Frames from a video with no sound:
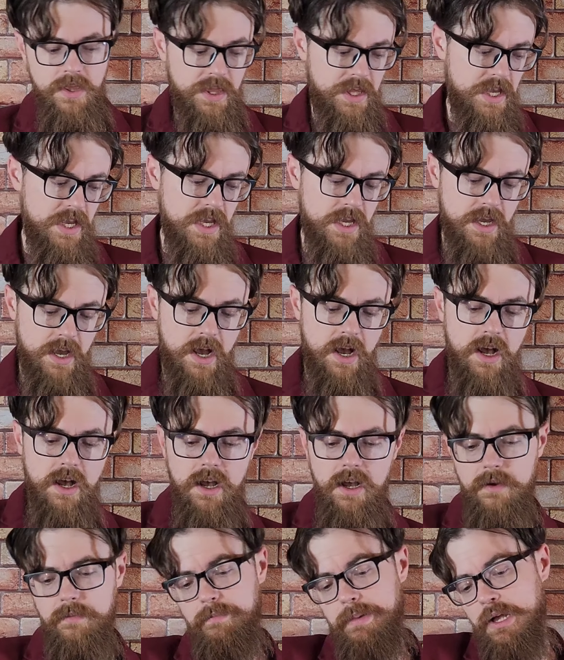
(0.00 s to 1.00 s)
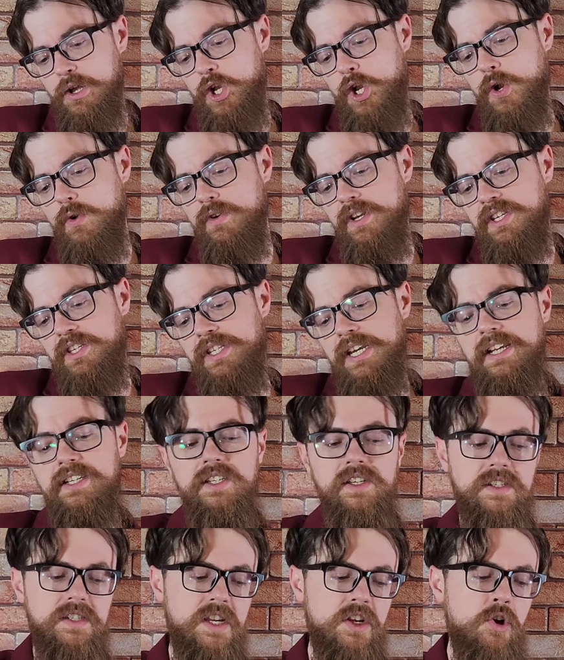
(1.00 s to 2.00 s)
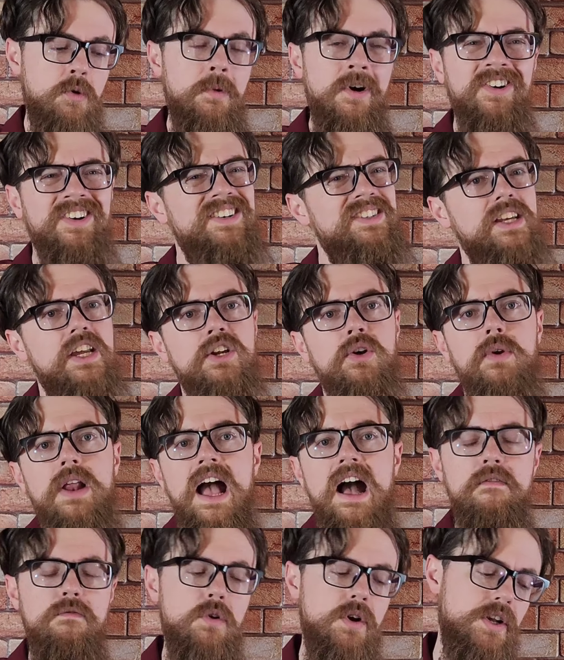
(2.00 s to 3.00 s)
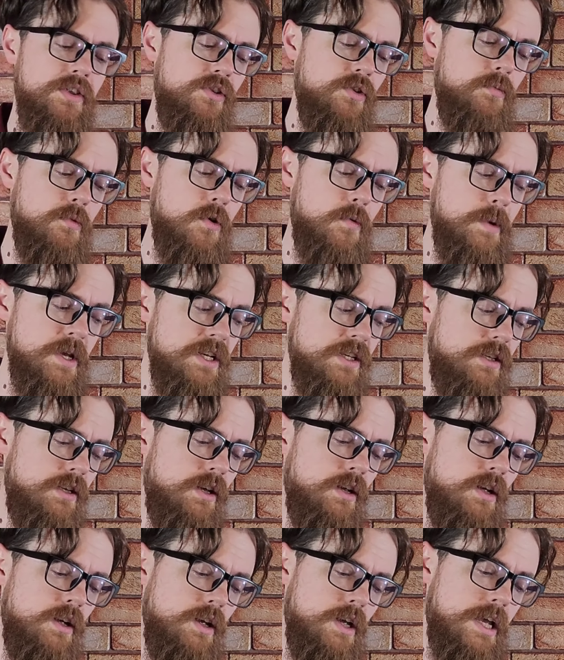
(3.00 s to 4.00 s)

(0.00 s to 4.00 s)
the Balcones Texas Single Malt, because I don't have one at the moment,